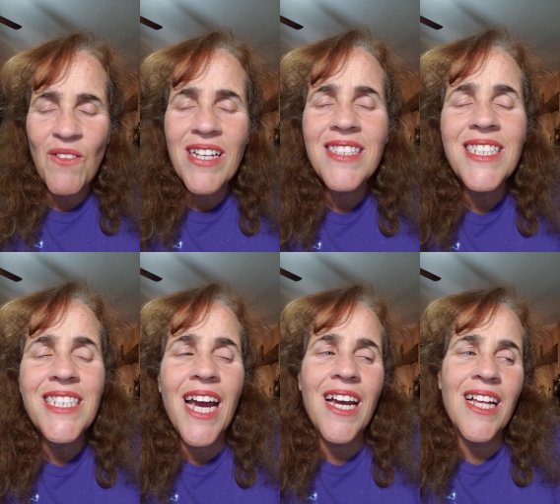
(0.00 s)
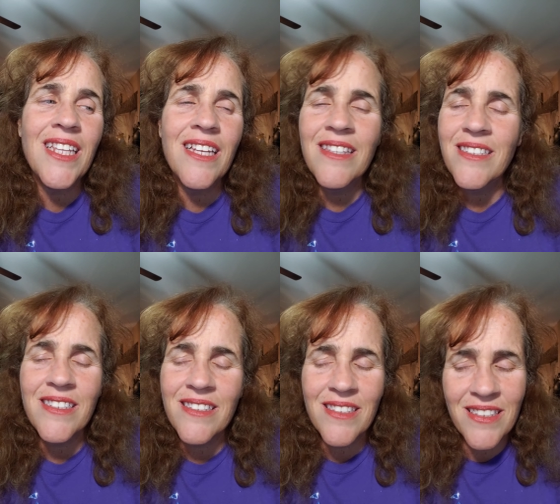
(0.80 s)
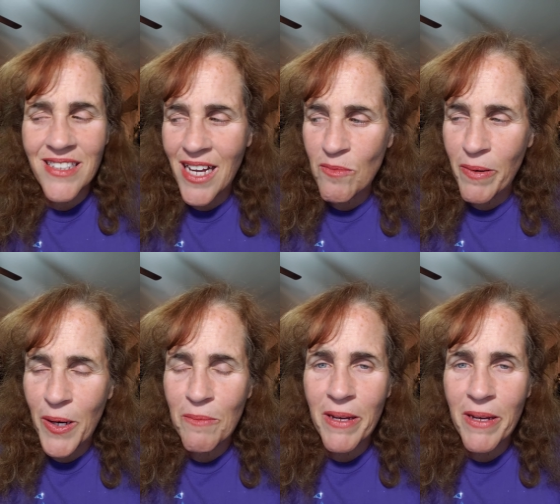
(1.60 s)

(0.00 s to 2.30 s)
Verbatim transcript: As a child, this is a sidebar,